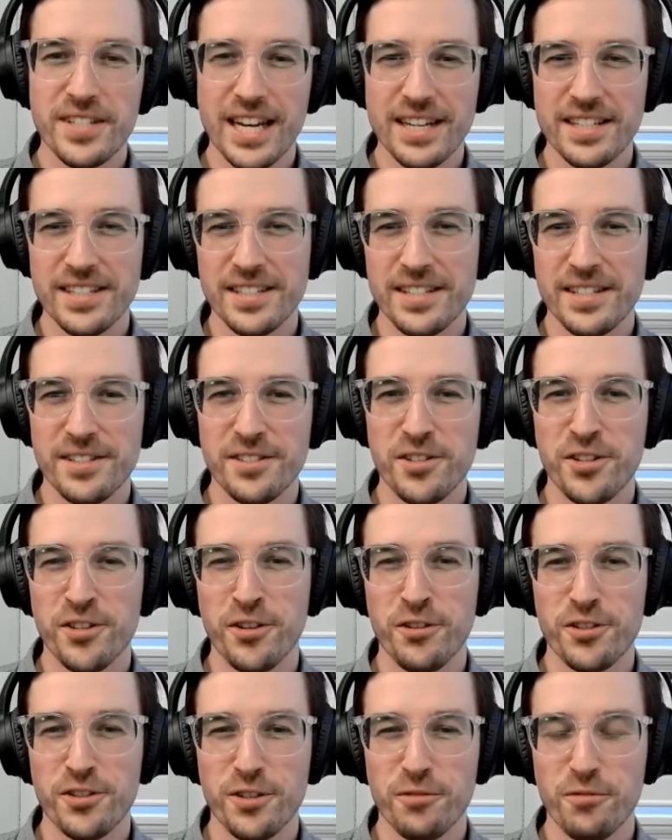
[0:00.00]
Texas
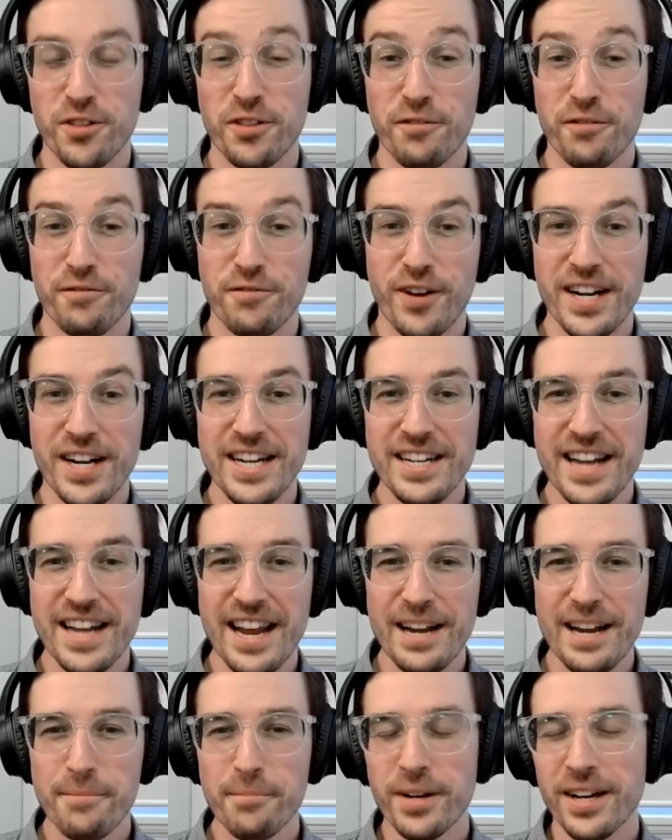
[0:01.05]
institution with the funny
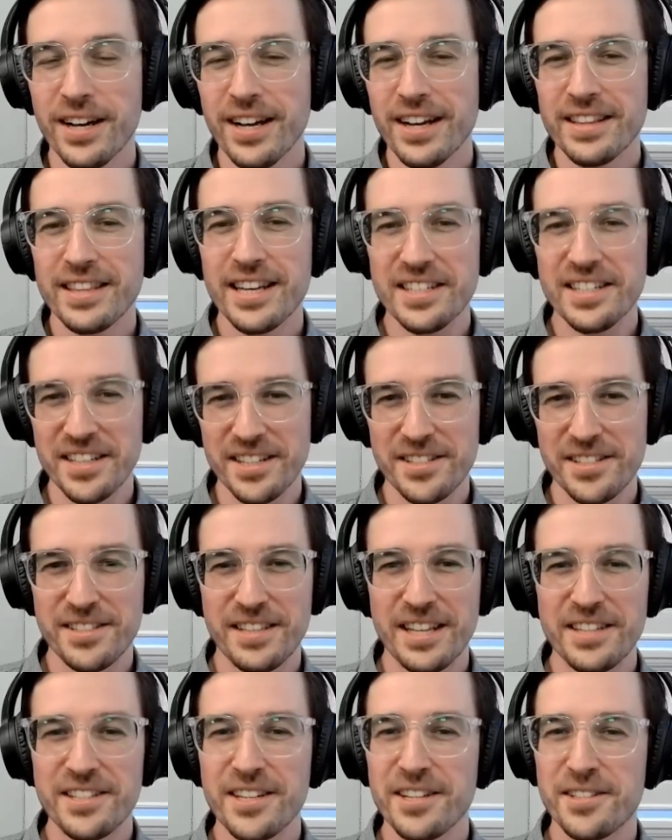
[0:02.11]
name yeah. that does
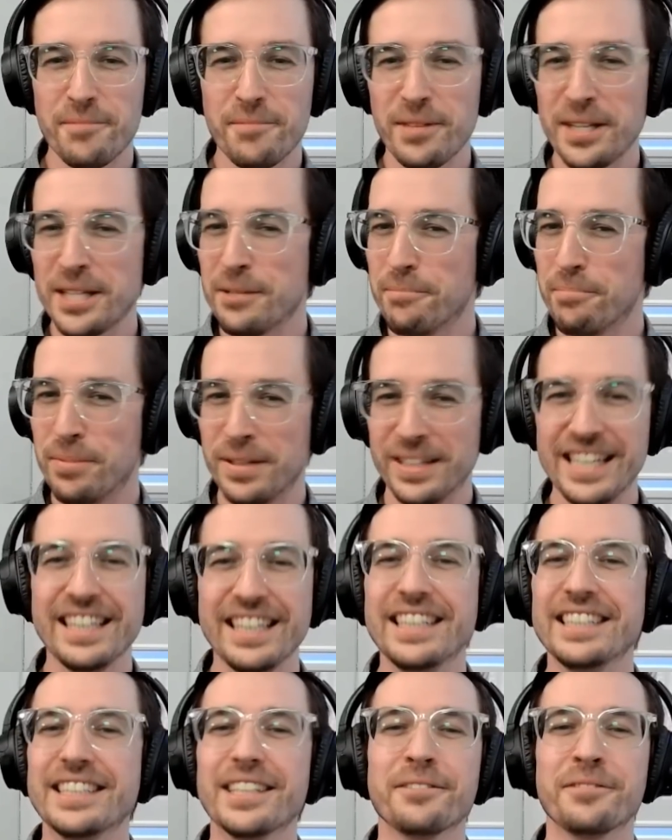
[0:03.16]
that does something
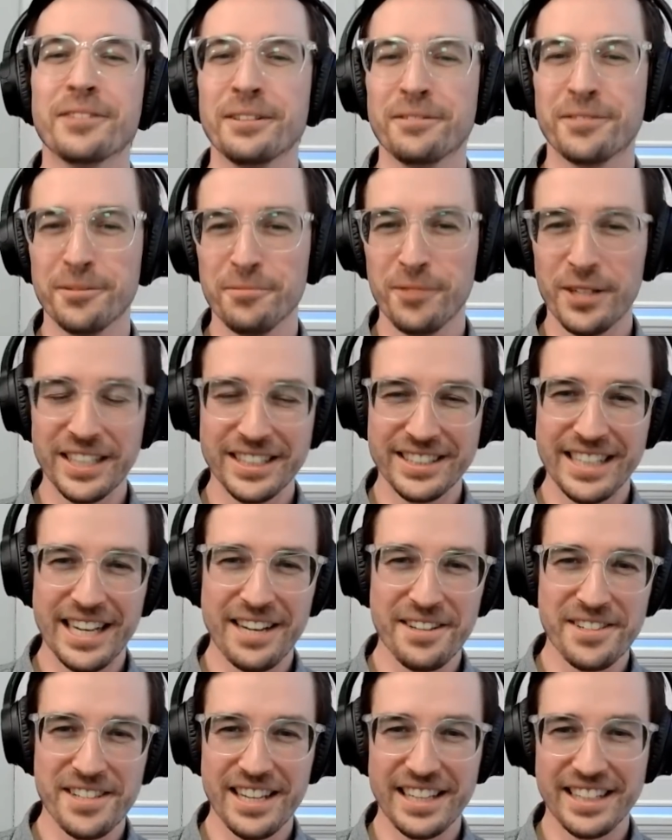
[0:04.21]
completely different from what it
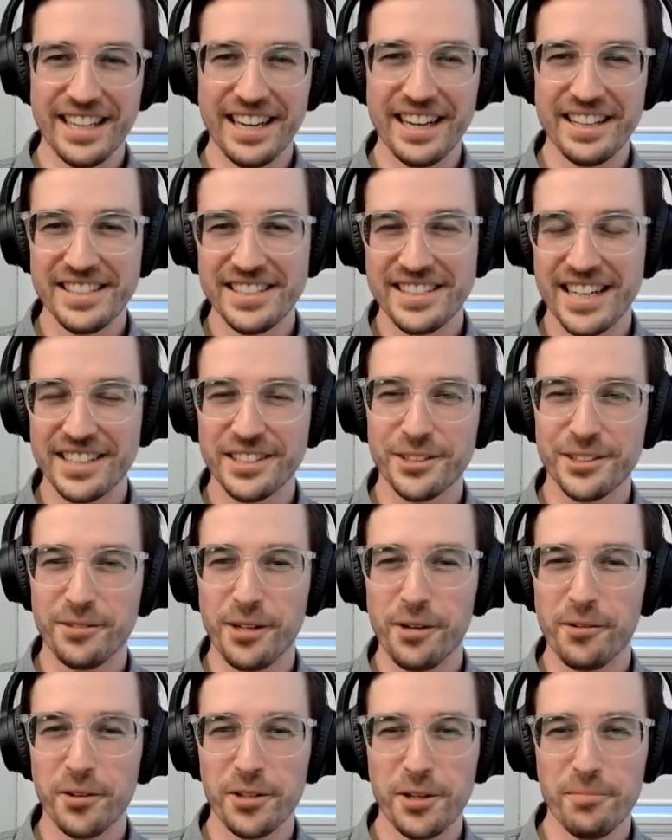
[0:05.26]
sounds like. Yeah, the Texas
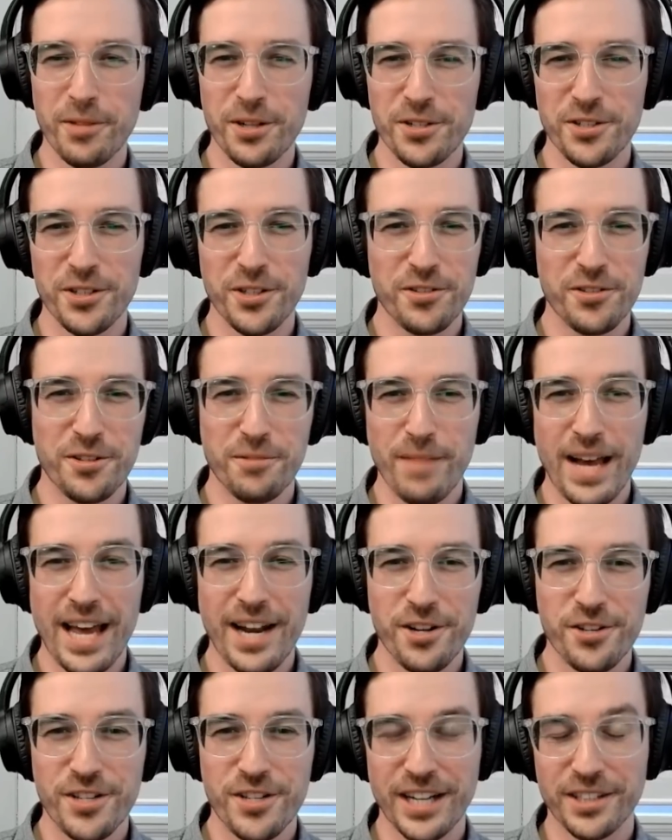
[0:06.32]
Railroad Commission used to
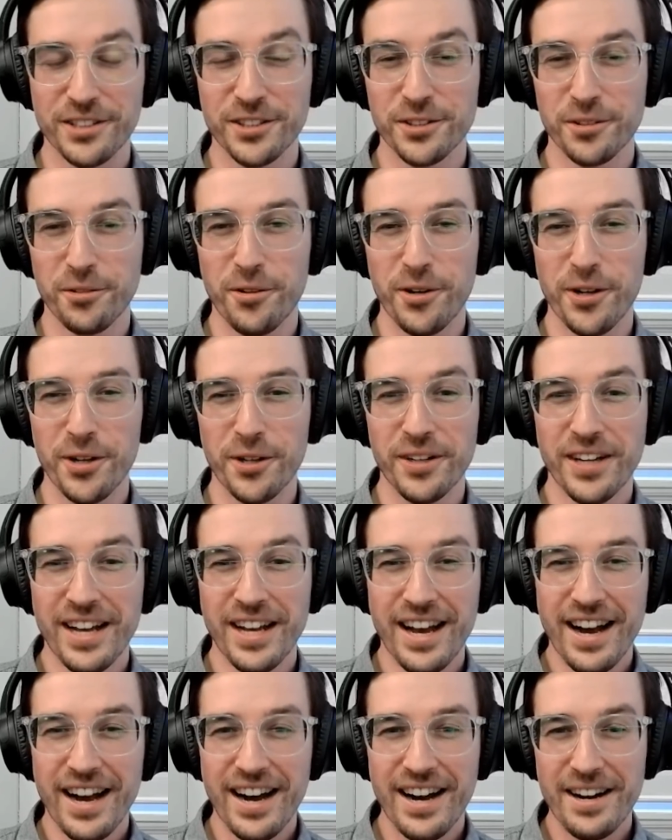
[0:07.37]
manage Texas oil.
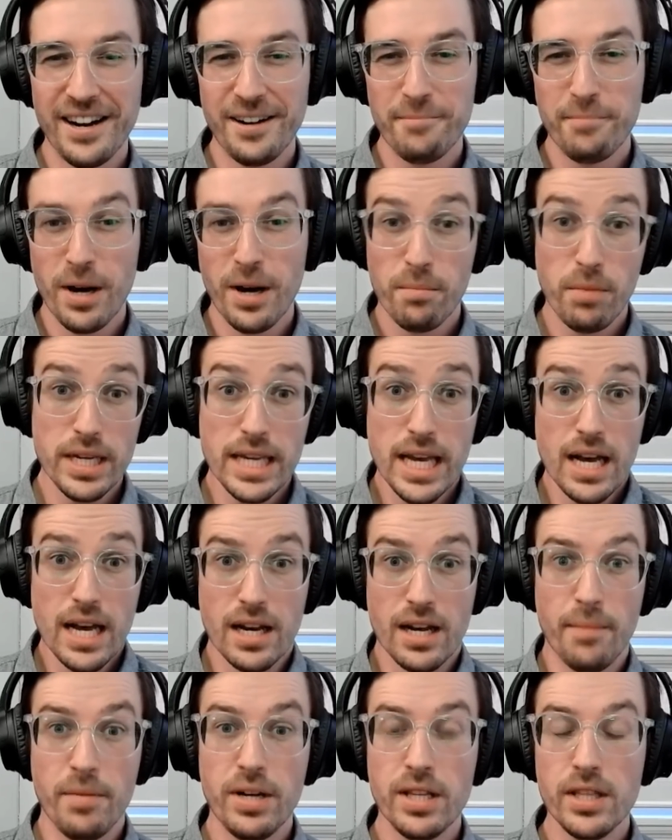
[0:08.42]
Um, but
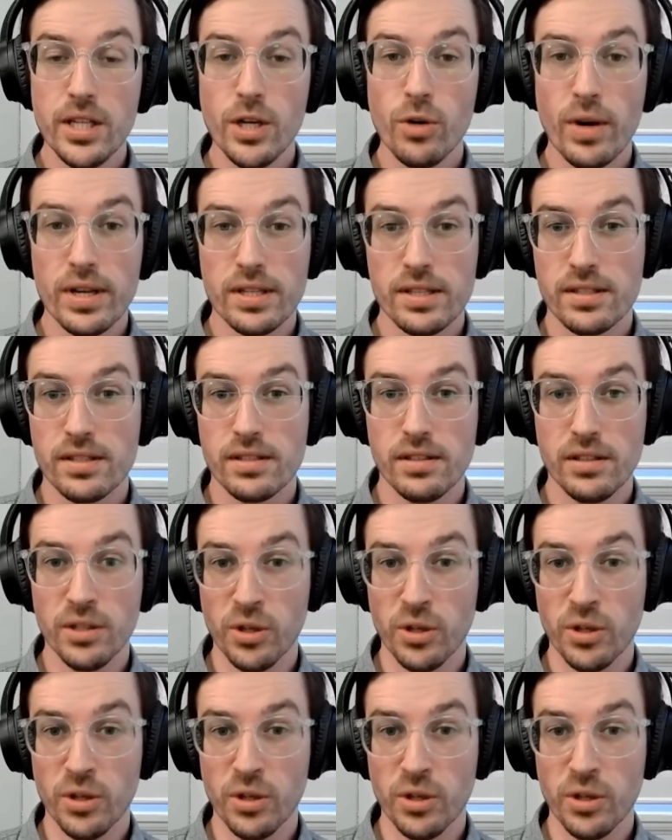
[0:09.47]
yeah, I mean, the U.S.